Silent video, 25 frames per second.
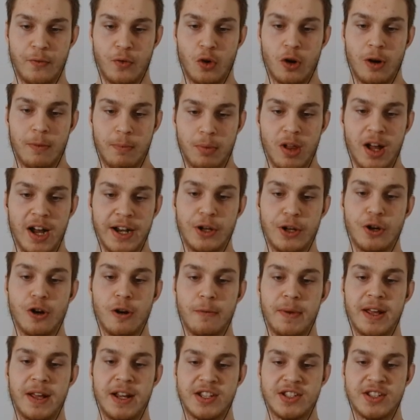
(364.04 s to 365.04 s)

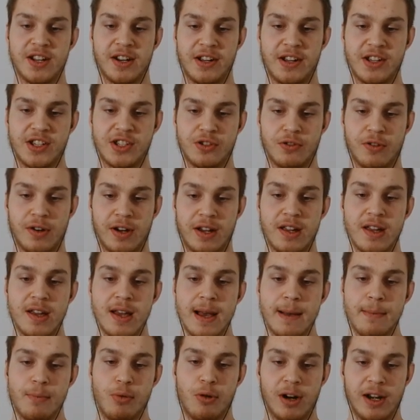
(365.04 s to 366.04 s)
European Studies,
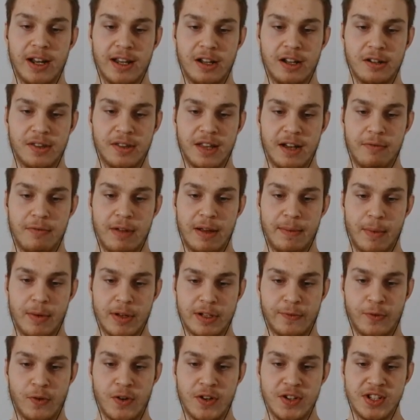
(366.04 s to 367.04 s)
pointed out that we
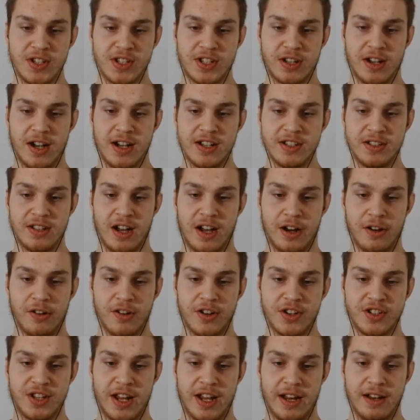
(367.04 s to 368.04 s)
must first discuss and
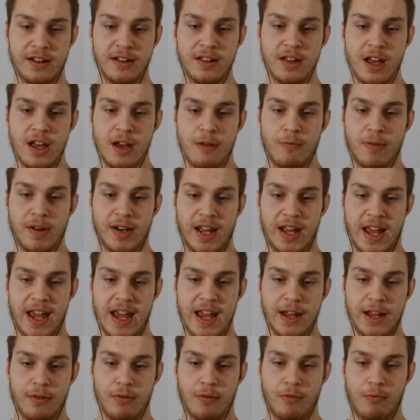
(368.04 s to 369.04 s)
understand when a
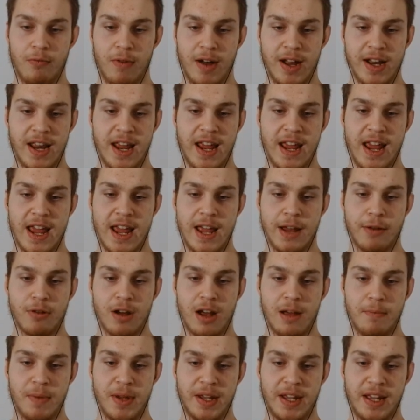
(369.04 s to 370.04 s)
hate
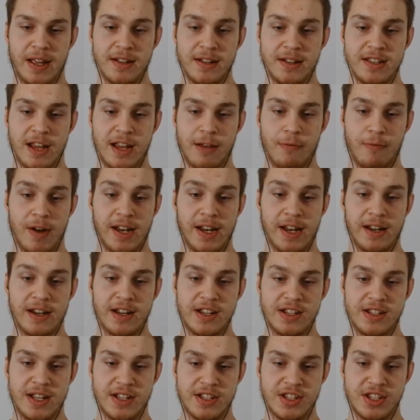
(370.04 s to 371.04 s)
crime begins and when it
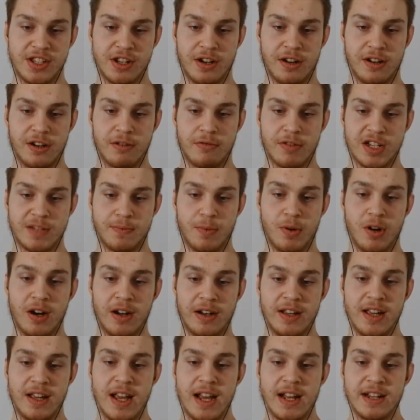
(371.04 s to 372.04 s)
is necessary to
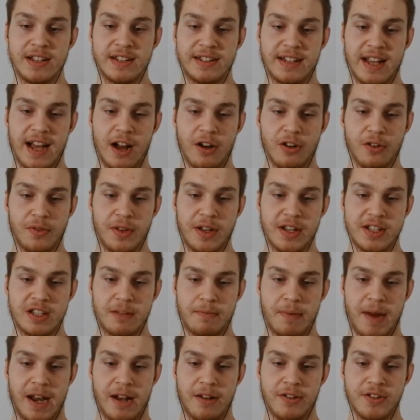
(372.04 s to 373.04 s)
respond. To counter this, the
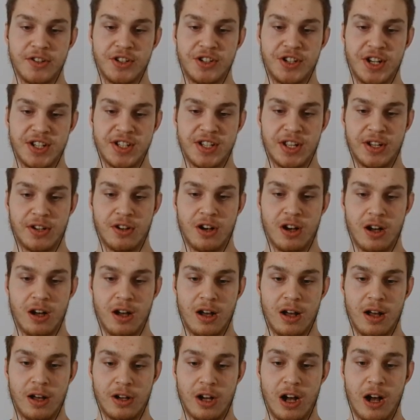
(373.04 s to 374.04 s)
panel suggested
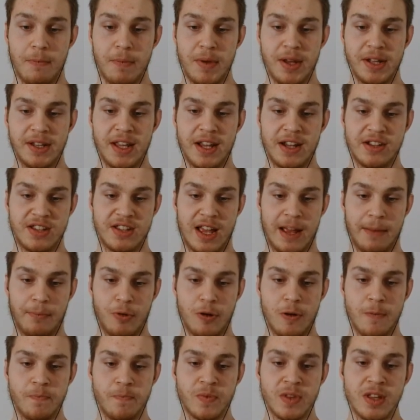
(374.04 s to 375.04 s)
copying the
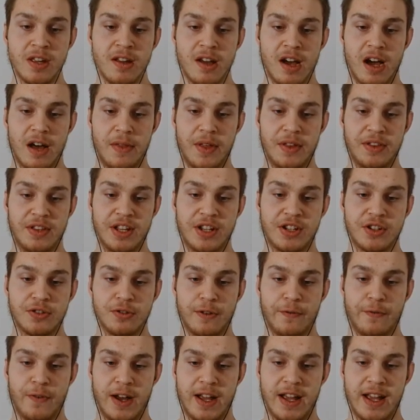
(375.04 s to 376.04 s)
example of the
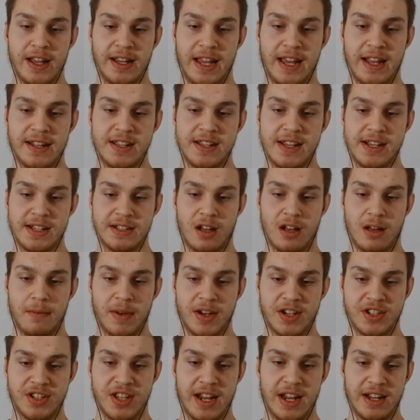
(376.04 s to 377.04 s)
digital fight against the
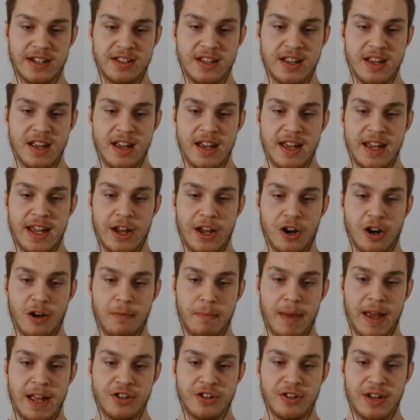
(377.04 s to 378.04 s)
Islamic State. Here,
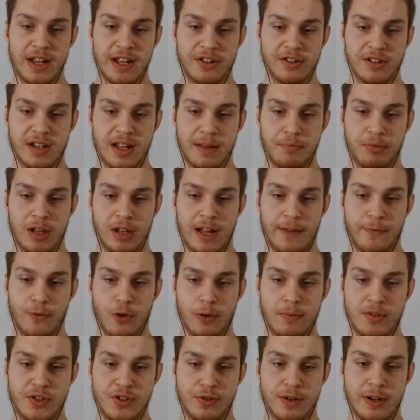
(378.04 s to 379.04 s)
major internet
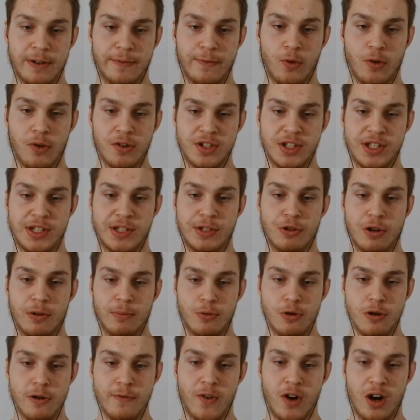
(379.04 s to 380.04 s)
platforms joined forces to
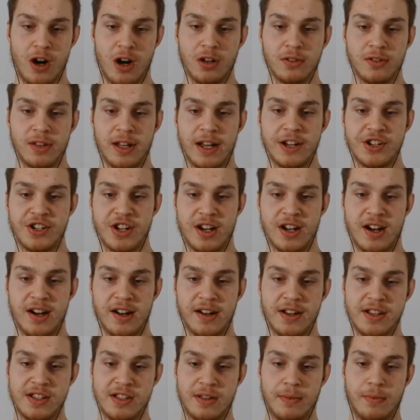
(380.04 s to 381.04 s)
remove online
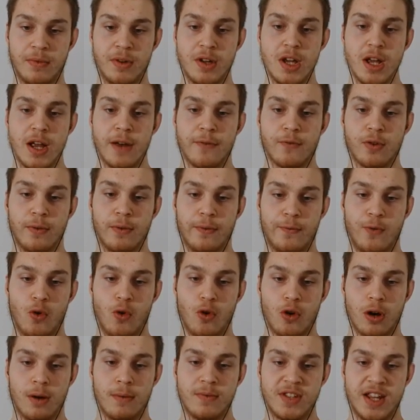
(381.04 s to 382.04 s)
jihadism from
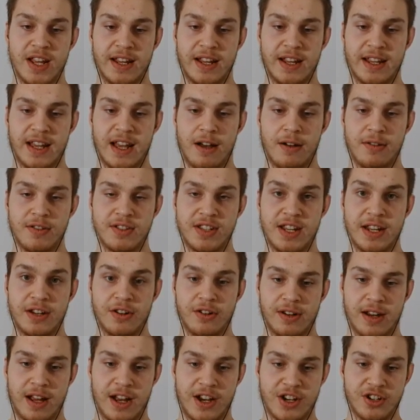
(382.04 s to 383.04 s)
forums and accounts
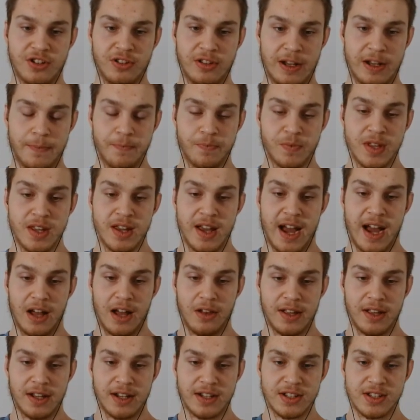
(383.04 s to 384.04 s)
internationally.
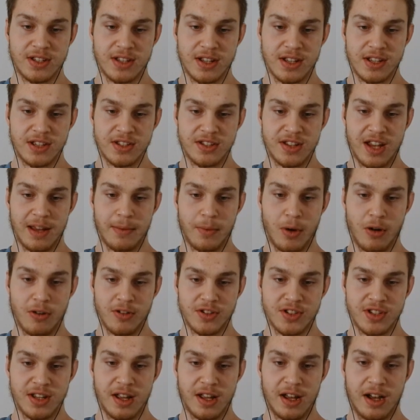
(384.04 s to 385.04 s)
Alex
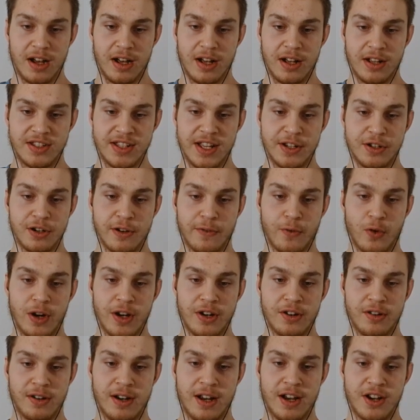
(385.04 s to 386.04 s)
Samos, Center for
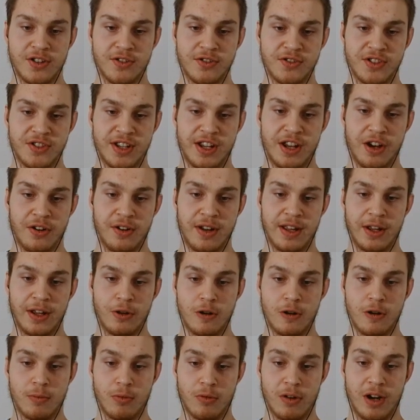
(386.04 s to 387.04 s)
International Security and
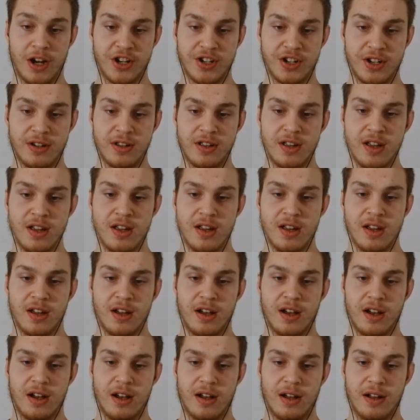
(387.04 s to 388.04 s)
Cooperation,
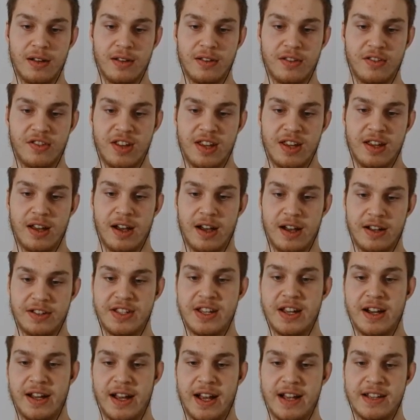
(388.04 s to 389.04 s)

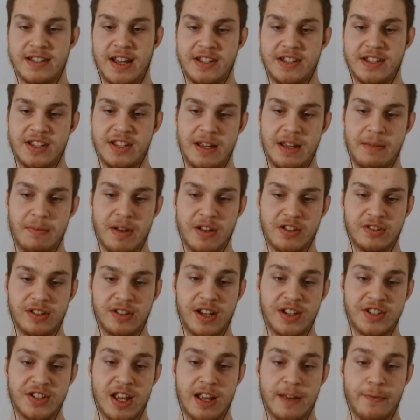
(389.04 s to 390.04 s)
CISAC,
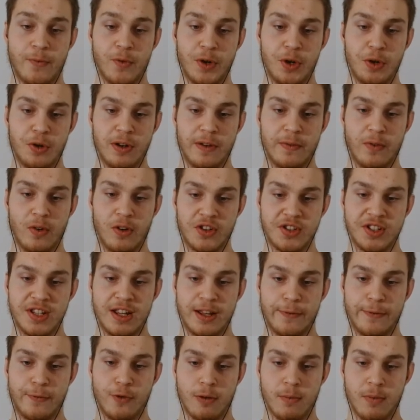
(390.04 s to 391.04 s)
basically Stanford University,
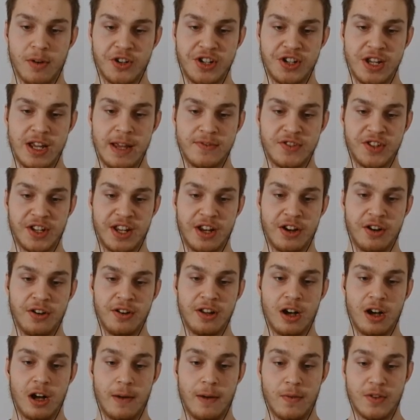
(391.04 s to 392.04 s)
and former chief
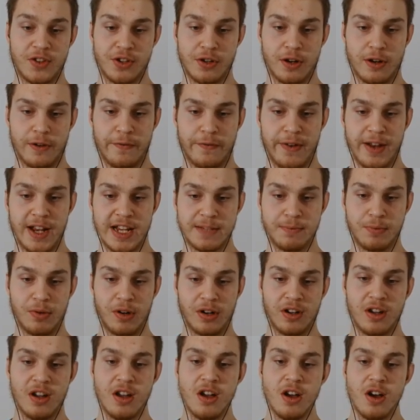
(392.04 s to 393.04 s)
security officer at
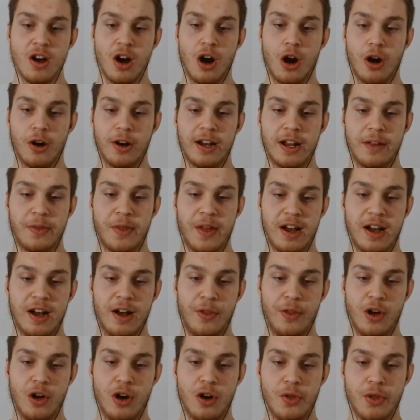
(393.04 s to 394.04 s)
Facebook, argued that
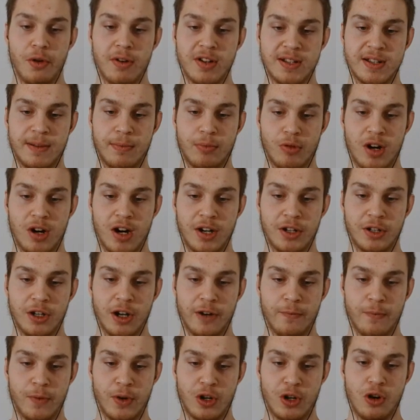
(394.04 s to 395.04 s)
although there is a broad
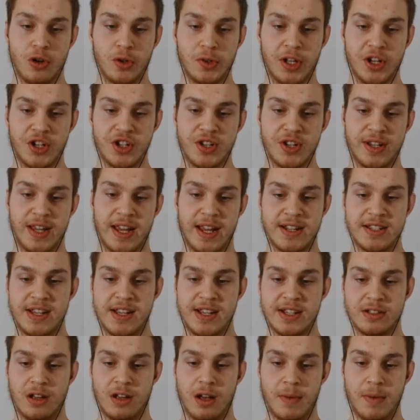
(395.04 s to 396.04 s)
government coalition against the
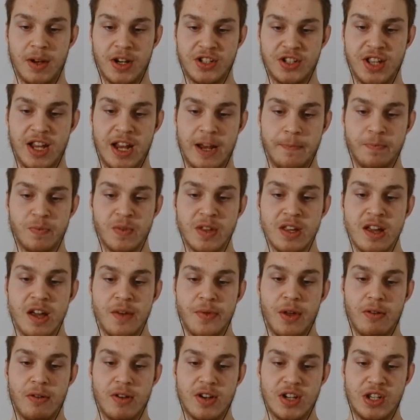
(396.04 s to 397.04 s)
Islamic State,
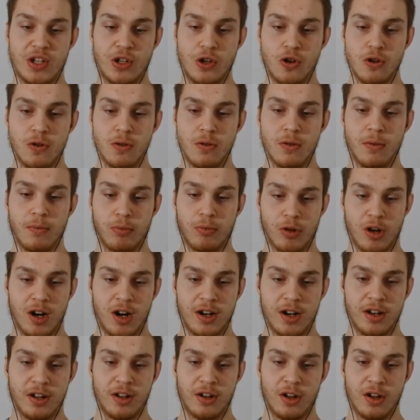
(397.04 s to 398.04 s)
there is no
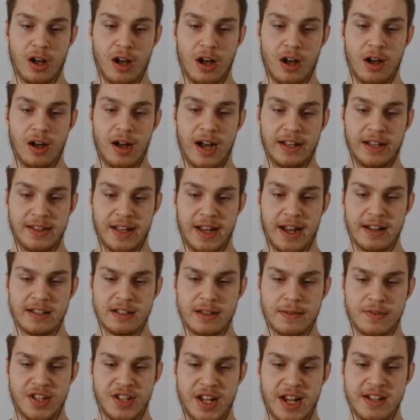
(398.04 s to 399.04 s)
broad alliance
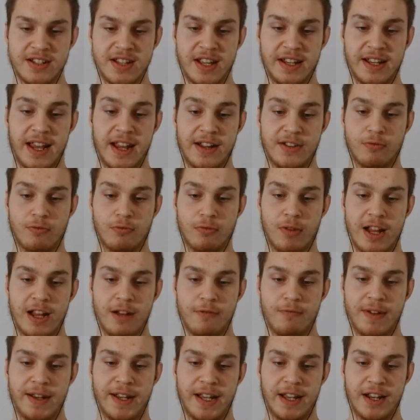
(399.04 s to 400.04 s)
of states against
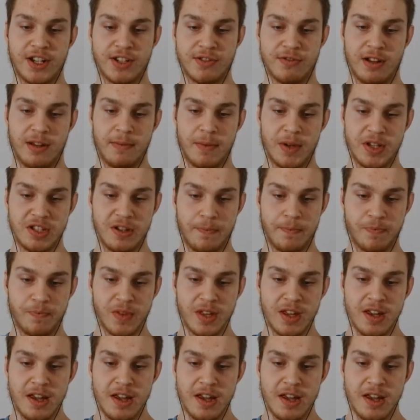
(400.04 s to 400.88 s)
right-wing extremism.